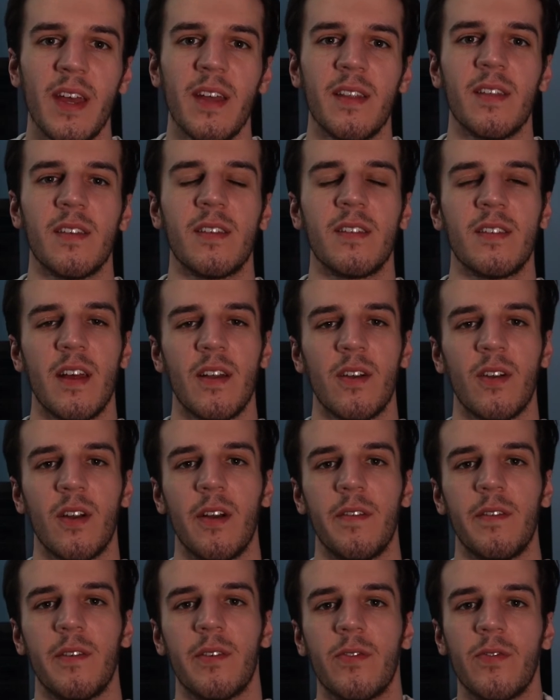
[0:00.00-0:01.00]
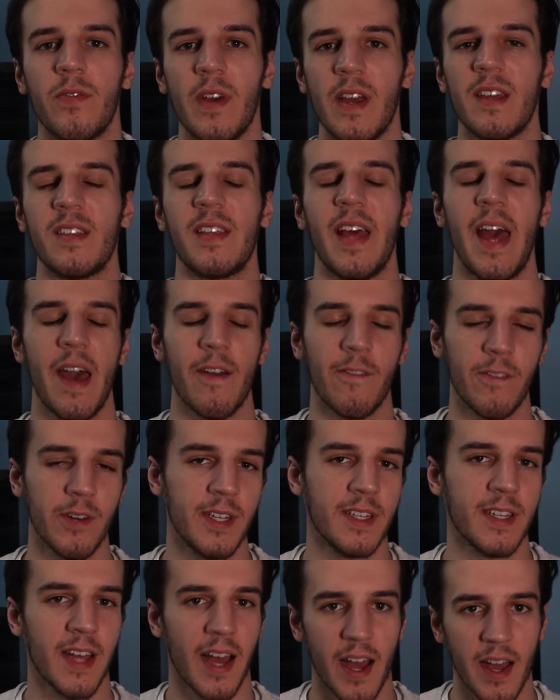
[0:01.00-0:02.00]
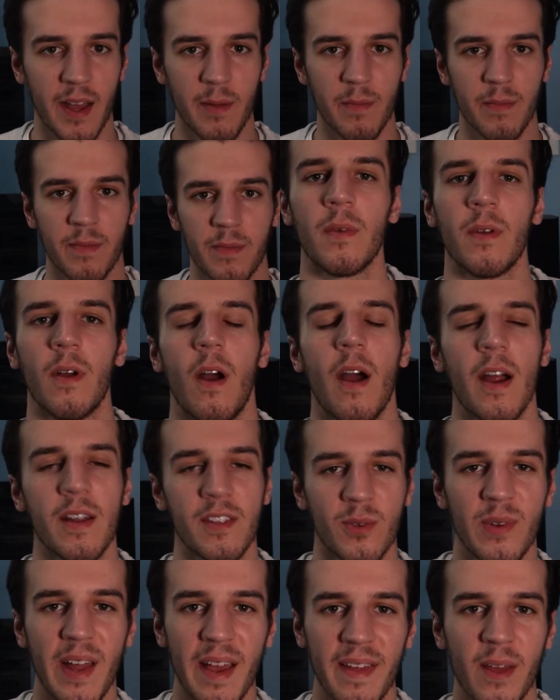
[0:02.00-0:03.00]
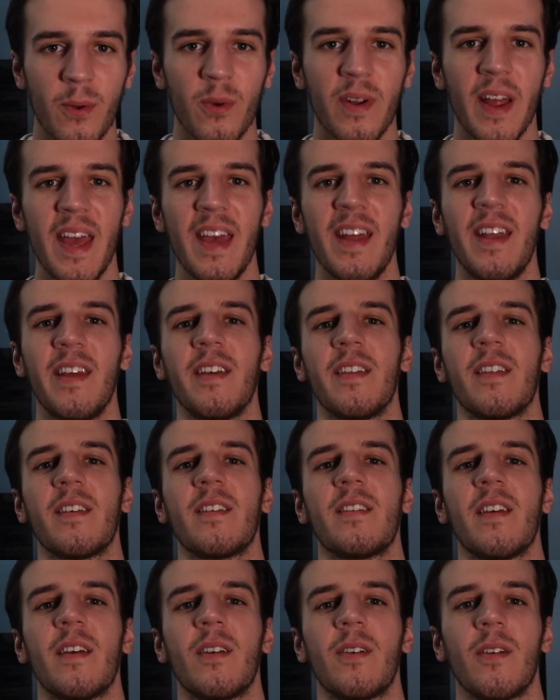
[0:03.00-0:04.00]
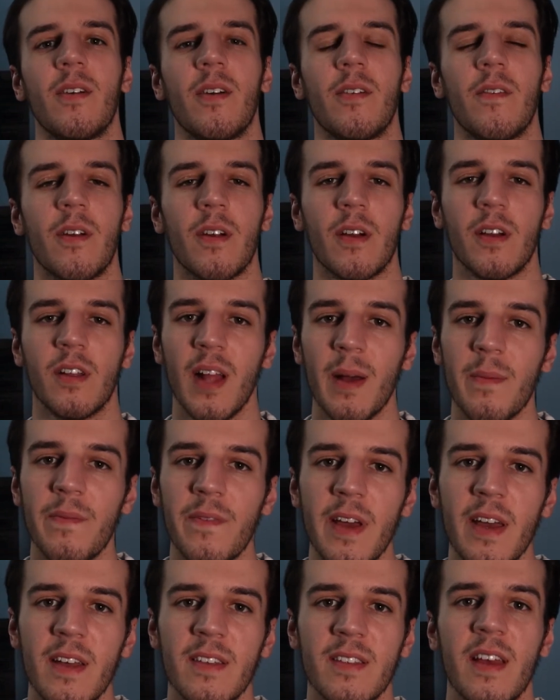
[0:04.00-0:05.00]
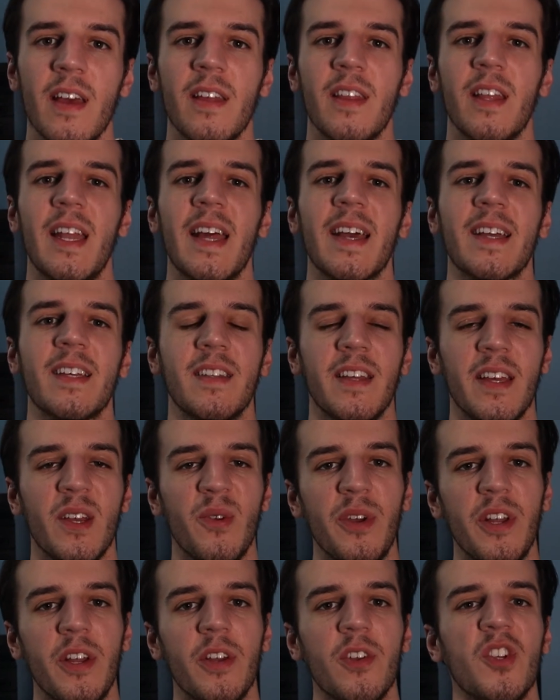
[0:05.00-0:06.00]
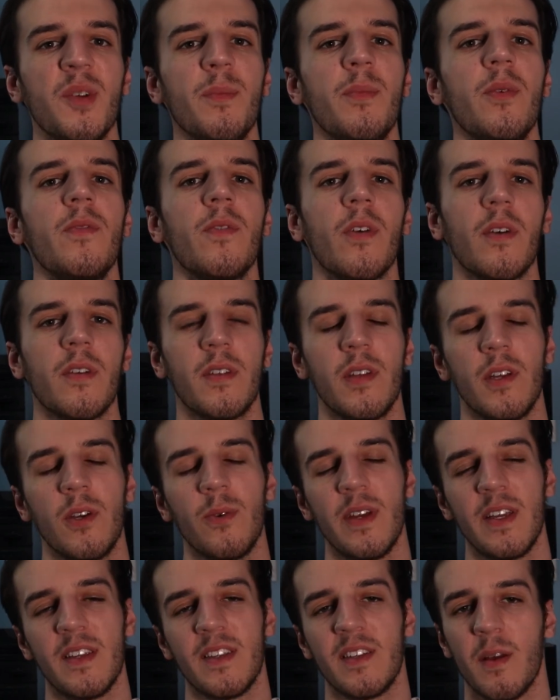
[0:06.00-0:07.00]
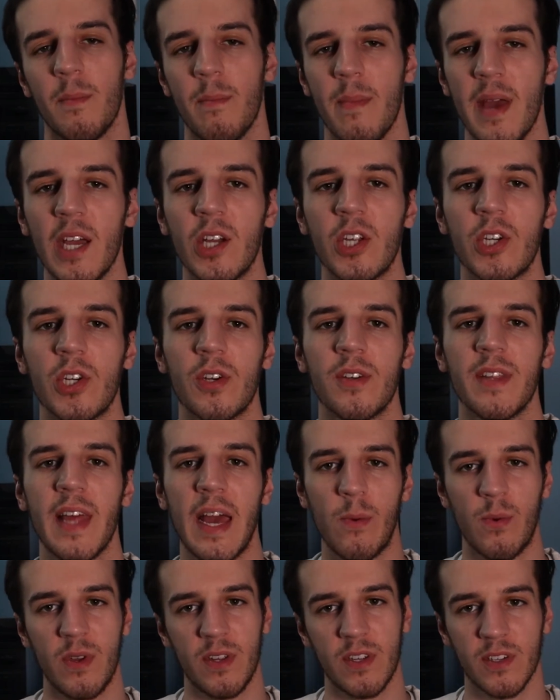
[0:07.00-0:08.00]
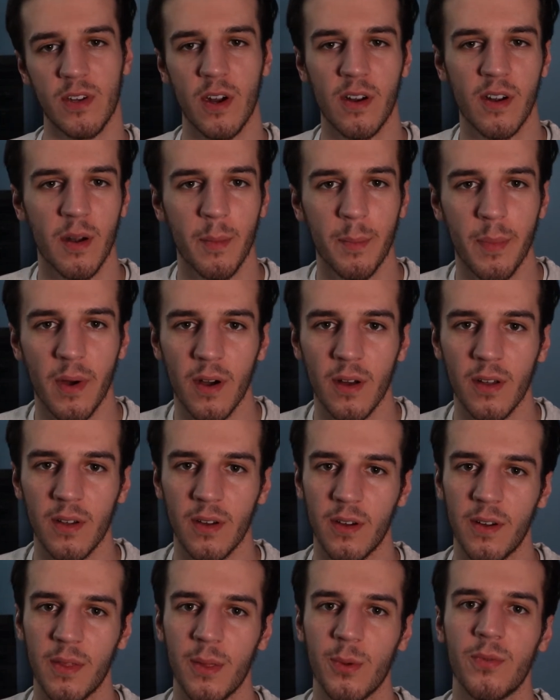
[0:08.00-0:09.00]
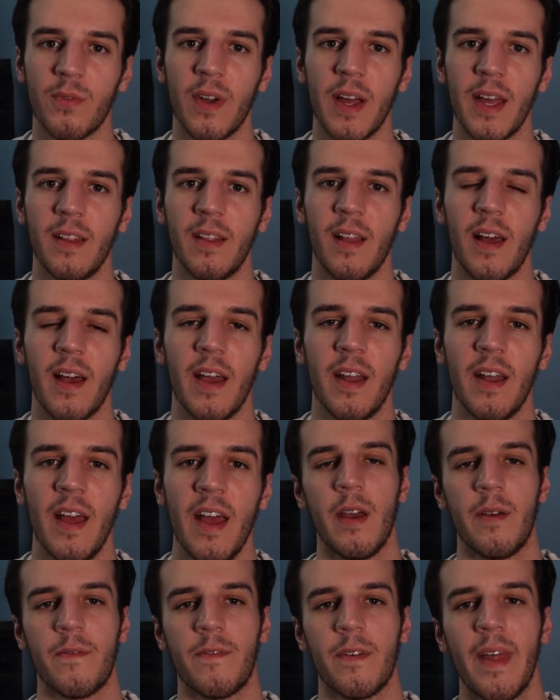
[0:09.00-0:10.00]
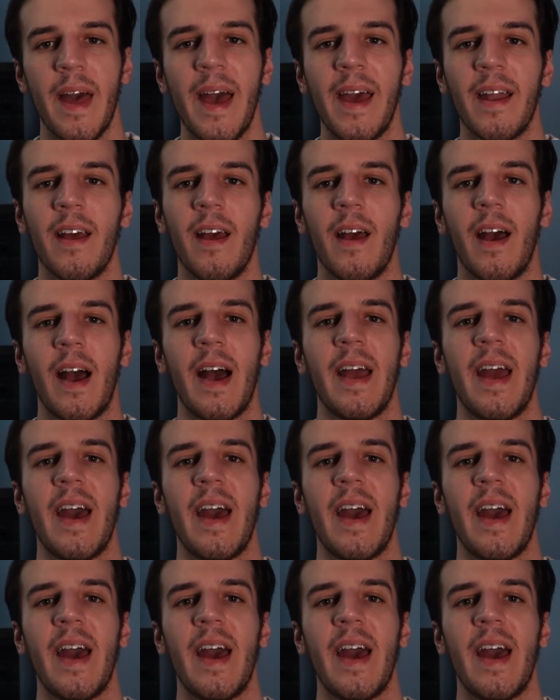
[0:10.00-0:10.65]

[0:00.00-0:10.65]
hit the center of your face every time. Alright, so now that we're hitting the center of our club face, the next thing we need to move on to is to make sure that we start our ball on the right line. And for that, I